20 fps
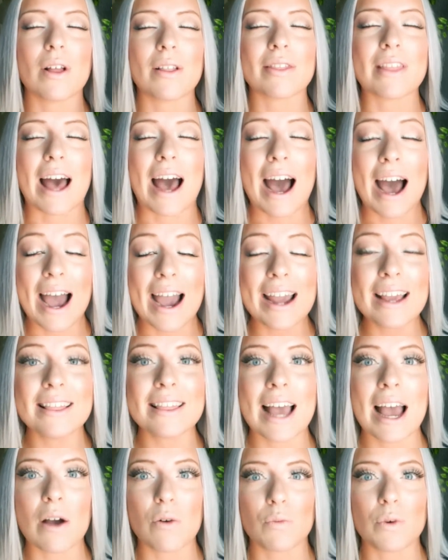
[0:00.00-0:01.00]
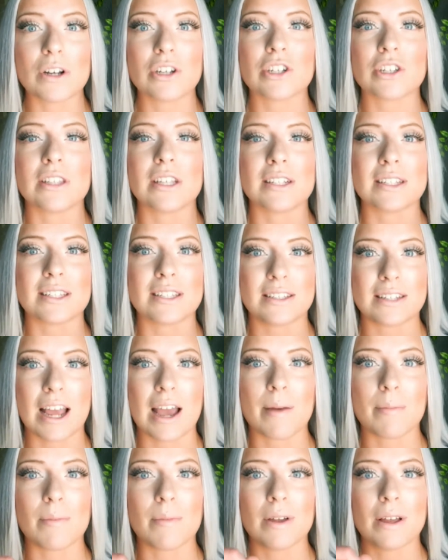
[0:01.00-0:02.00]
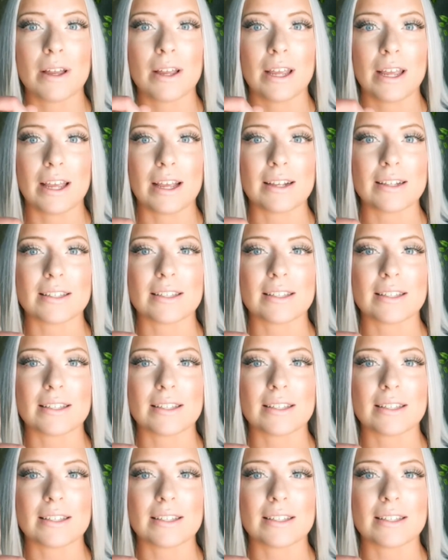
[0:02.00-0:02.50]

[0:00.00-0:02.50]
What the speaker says: height at which the stem is.